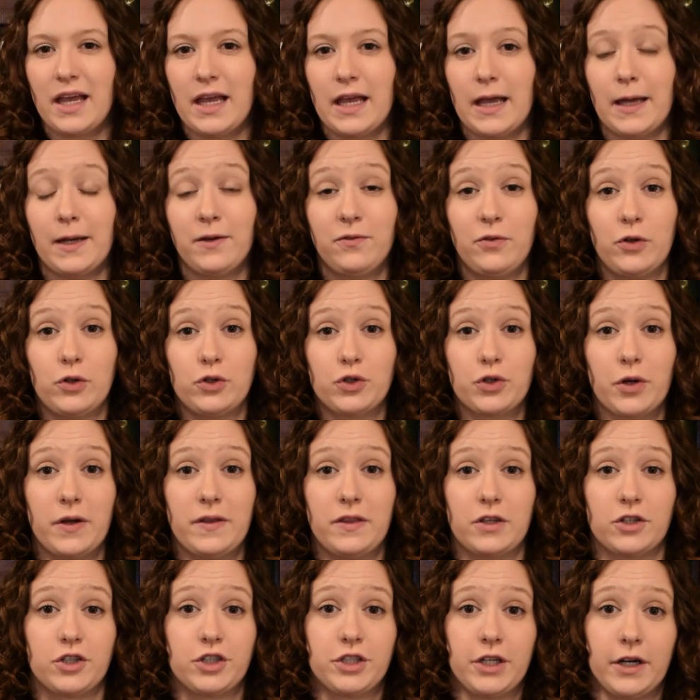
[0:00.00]
and if you enjoy
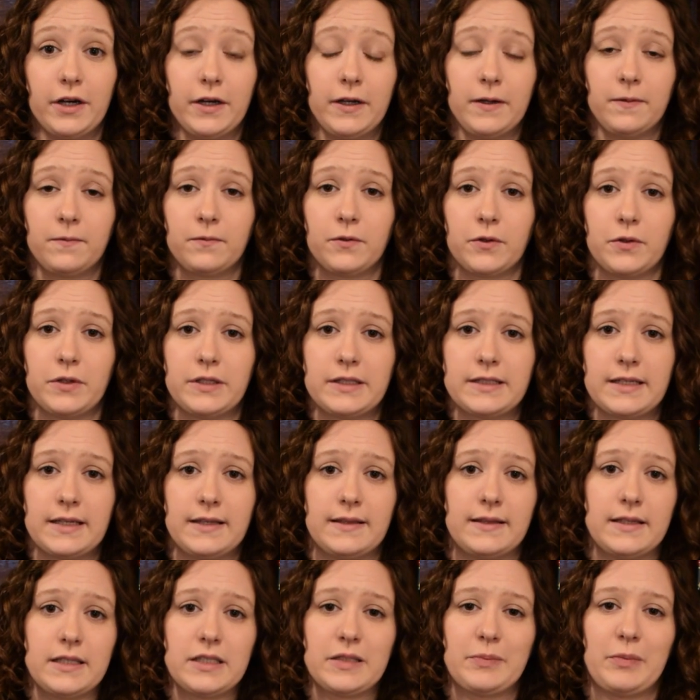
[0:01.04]
the sherry influence
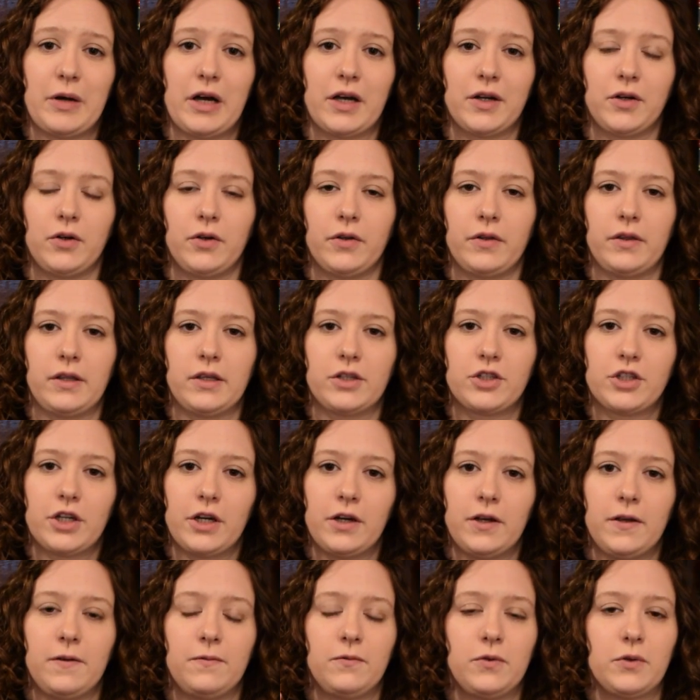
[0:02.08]
in this bottle, the
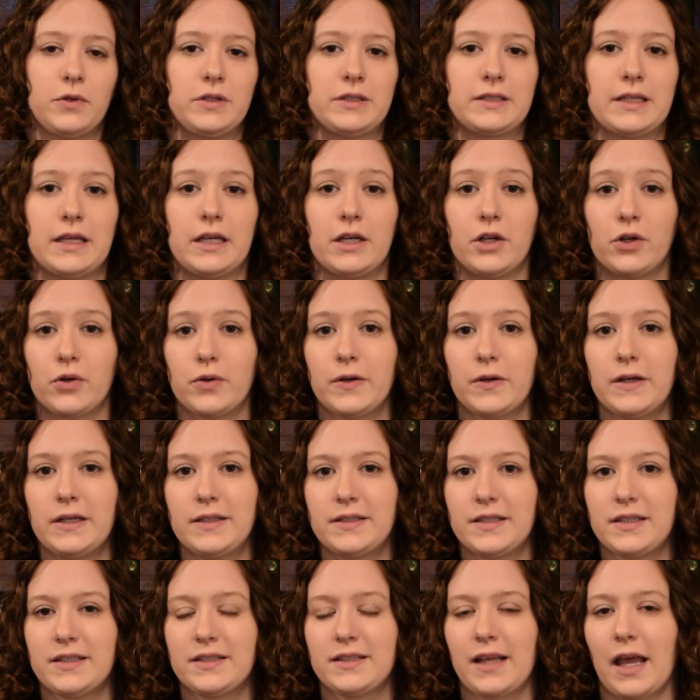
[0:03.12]
sherry influence
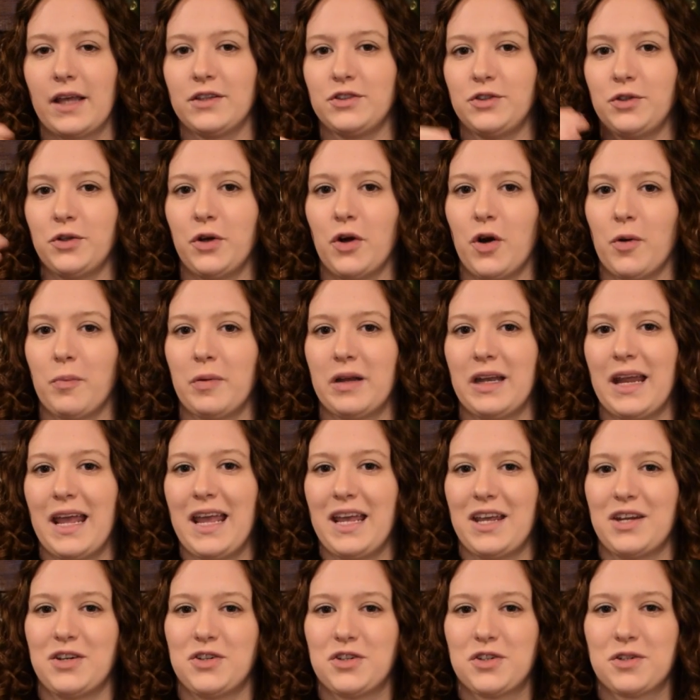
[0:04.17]
increases as you go up in
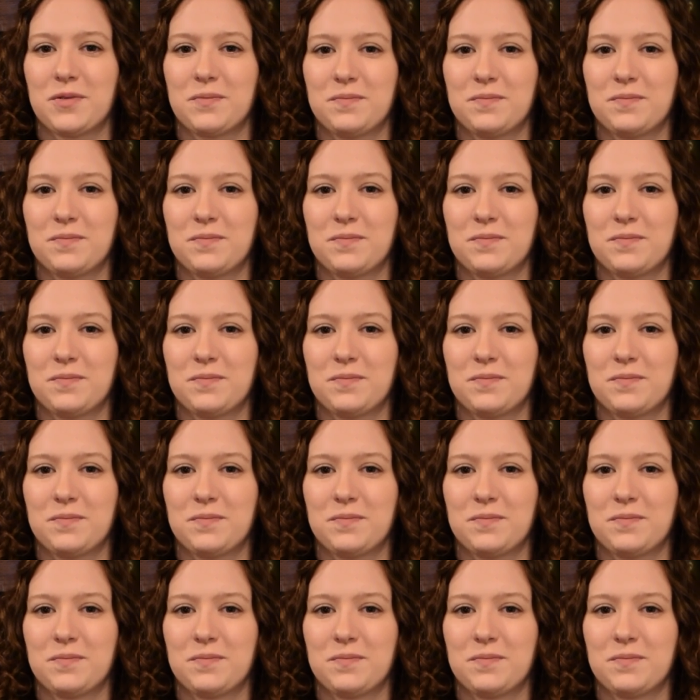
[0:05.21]
age.